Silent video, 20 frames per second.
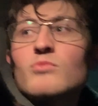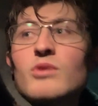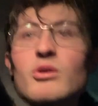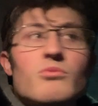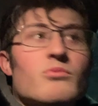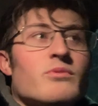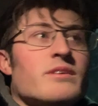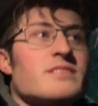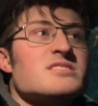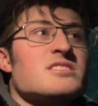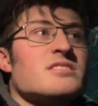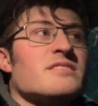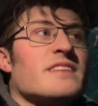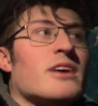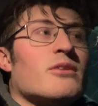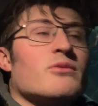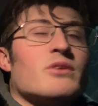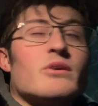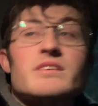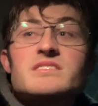well, it's
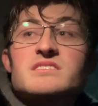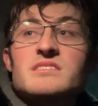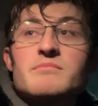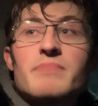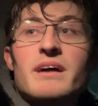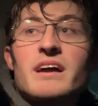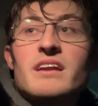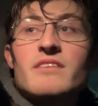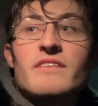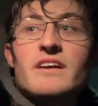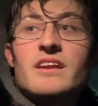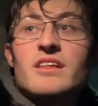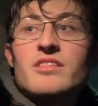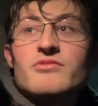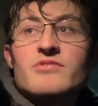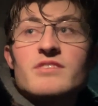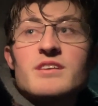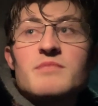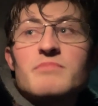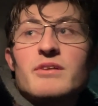now known as the Bite of
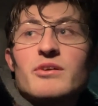83.